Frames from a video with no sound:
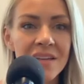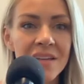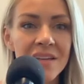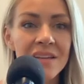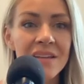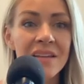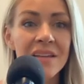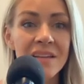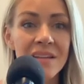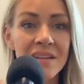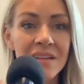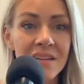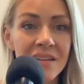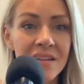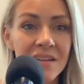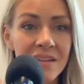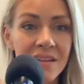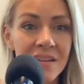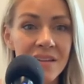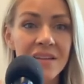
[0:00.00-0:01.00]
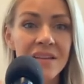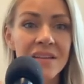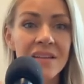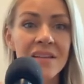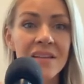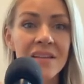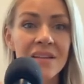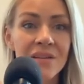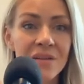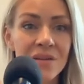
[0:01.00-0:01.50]

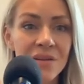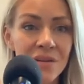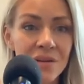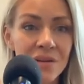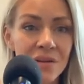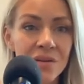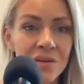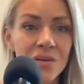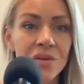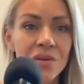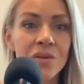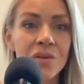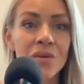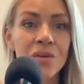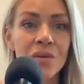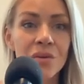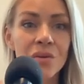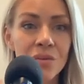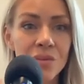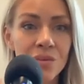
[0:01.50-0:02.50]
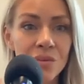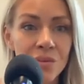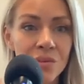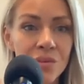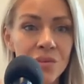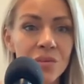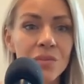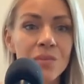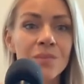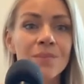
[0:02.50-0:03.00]

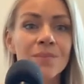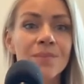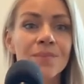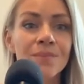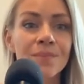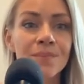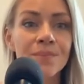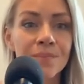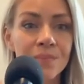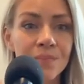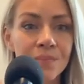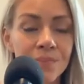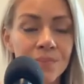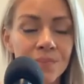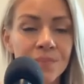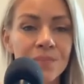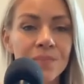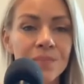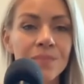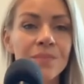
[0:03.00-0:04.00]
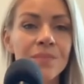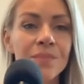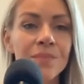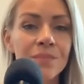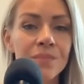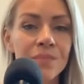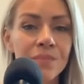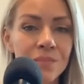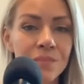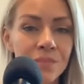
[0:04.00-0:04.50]

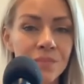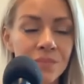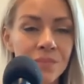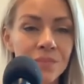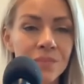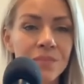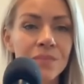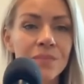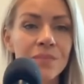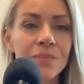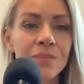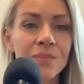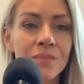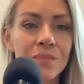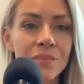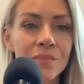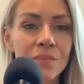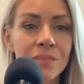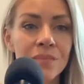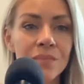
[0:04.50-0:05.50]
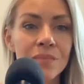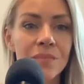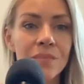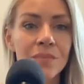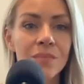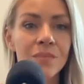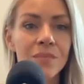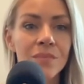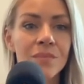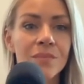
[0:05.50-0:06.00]

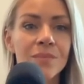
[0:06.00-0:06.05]
(not speaking)